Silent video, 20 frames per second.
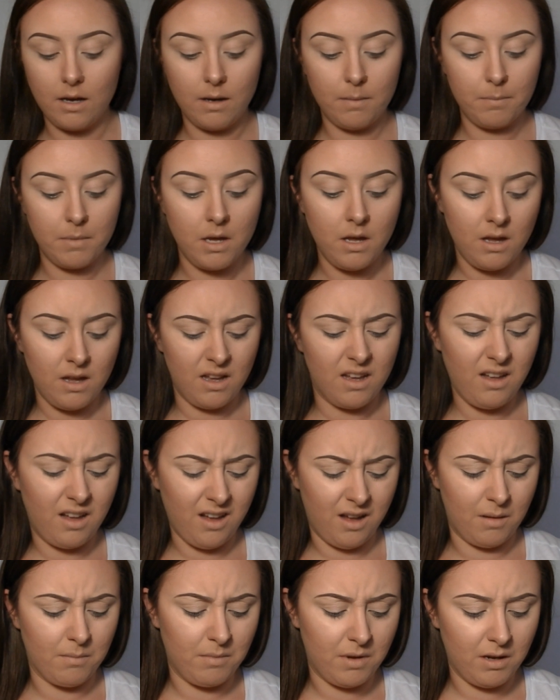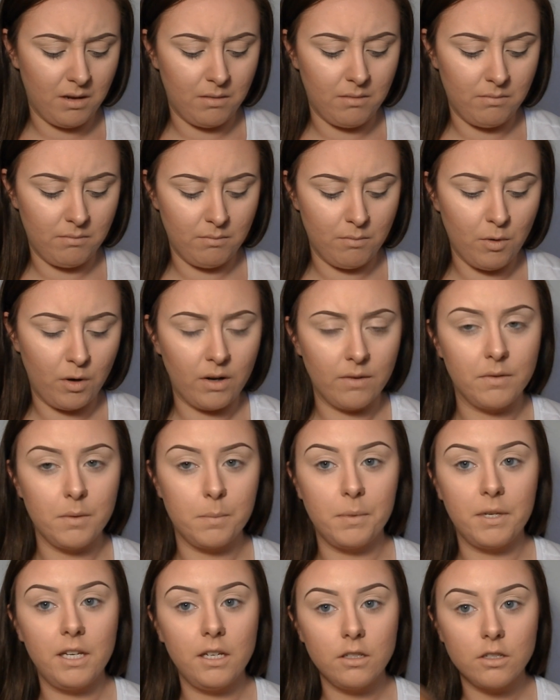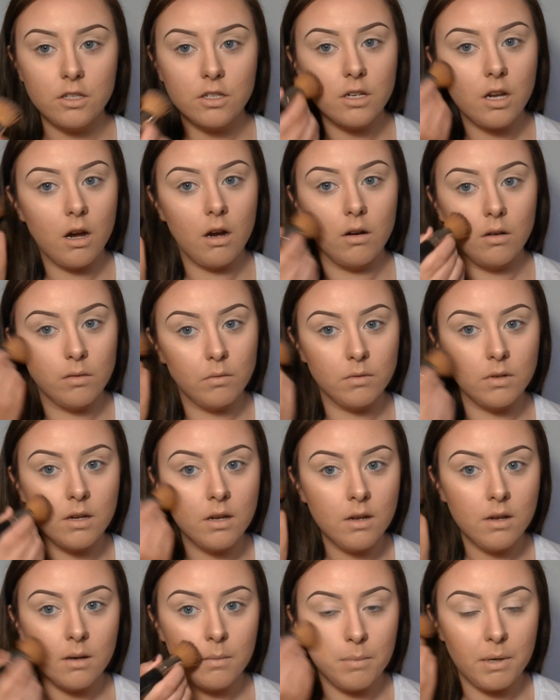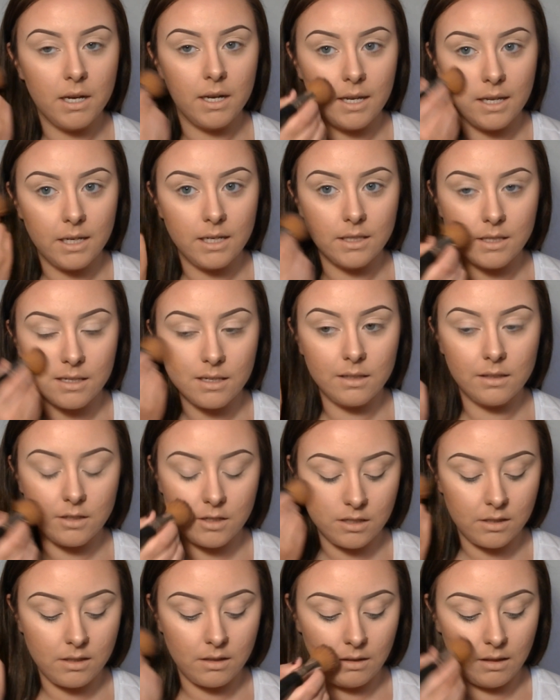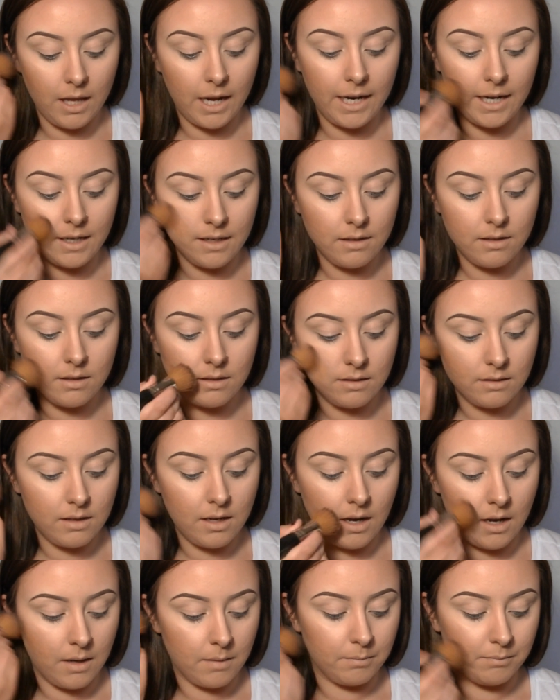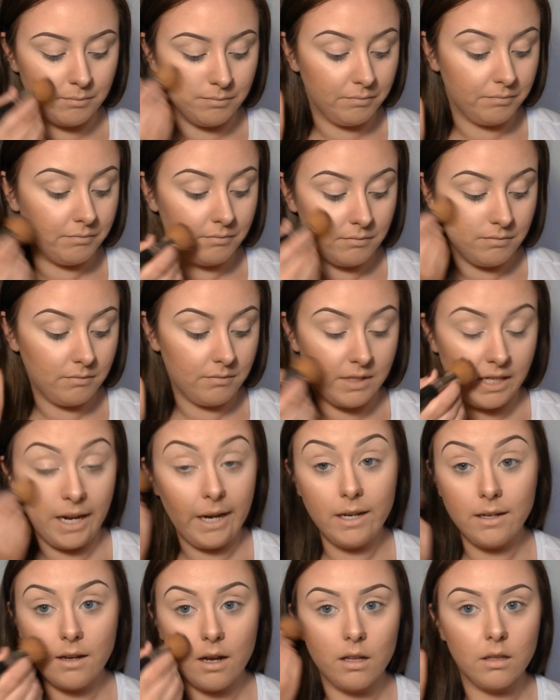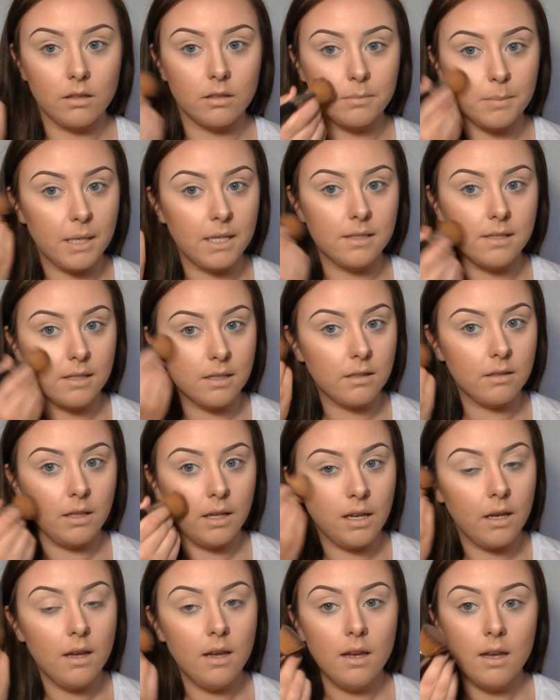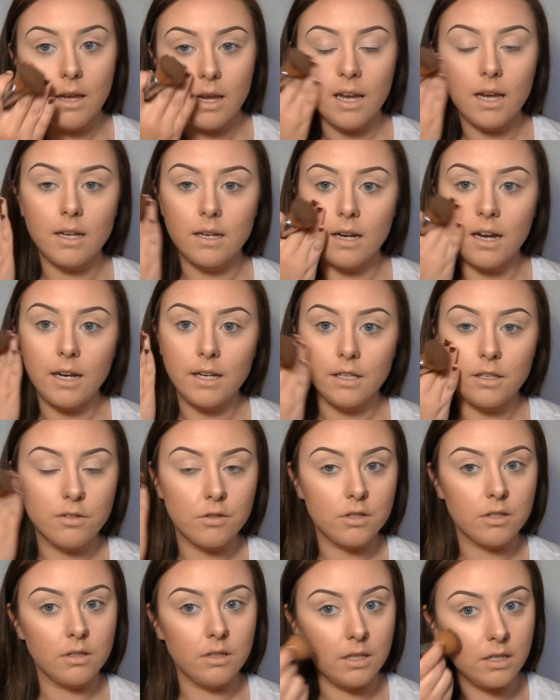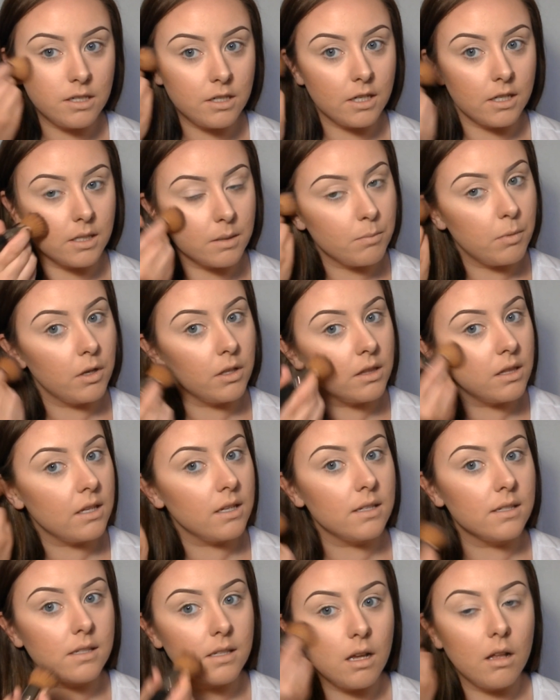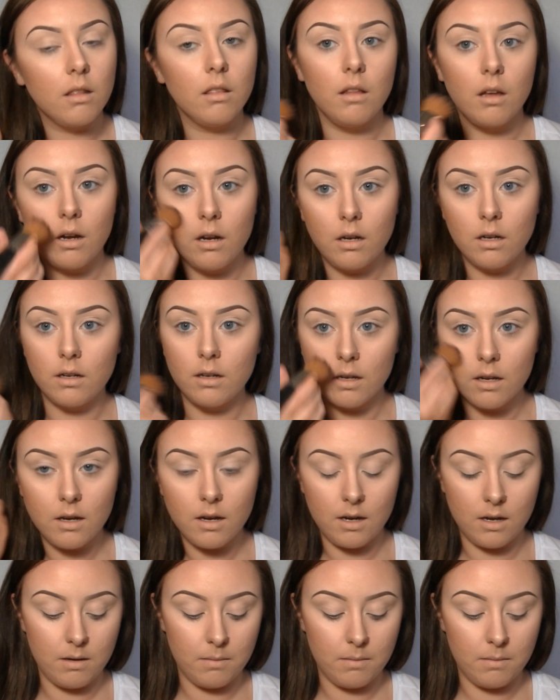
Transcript: up more of a peach tone, but it's just a light tan color basically, and I usually just put this along